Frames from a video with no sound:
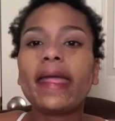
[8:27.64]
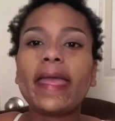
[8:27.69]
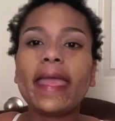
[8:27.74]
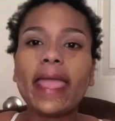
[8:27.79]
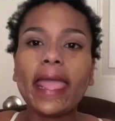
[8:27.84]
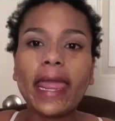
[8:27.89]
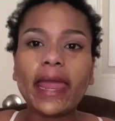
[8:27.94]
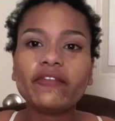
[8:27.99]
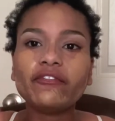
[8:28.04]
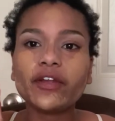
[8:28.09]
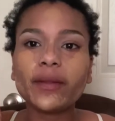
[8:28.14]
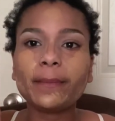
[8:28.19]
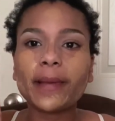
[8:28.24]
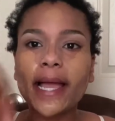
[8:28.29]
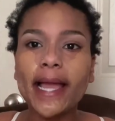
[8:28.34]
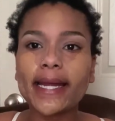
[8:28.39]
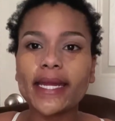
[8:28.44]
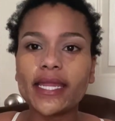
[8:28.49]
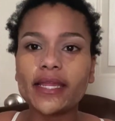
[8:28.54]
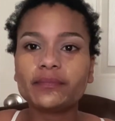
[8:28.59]

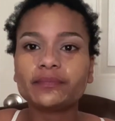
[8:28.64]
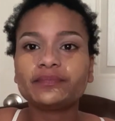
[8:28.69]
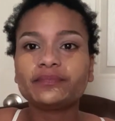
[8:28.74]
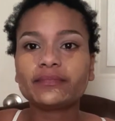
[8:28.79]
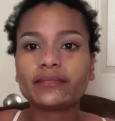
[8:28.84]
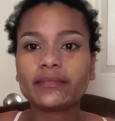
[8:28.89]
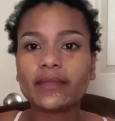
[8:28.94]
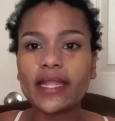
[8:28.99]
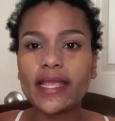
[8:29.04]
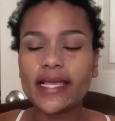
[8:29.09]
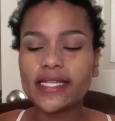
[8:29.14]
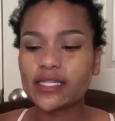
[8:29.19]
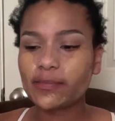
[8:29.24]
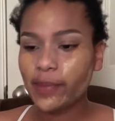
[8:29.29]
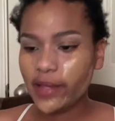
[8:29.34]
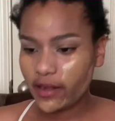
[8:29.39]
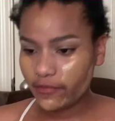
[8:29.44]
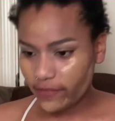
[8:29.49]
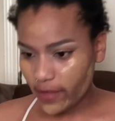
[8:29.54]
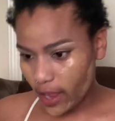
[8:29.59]
Everybody is a
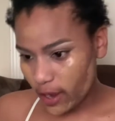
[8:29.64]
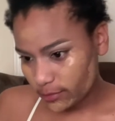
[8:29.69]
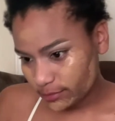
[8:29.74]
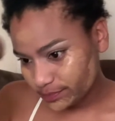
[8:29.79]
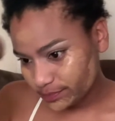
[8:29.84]
pedophile.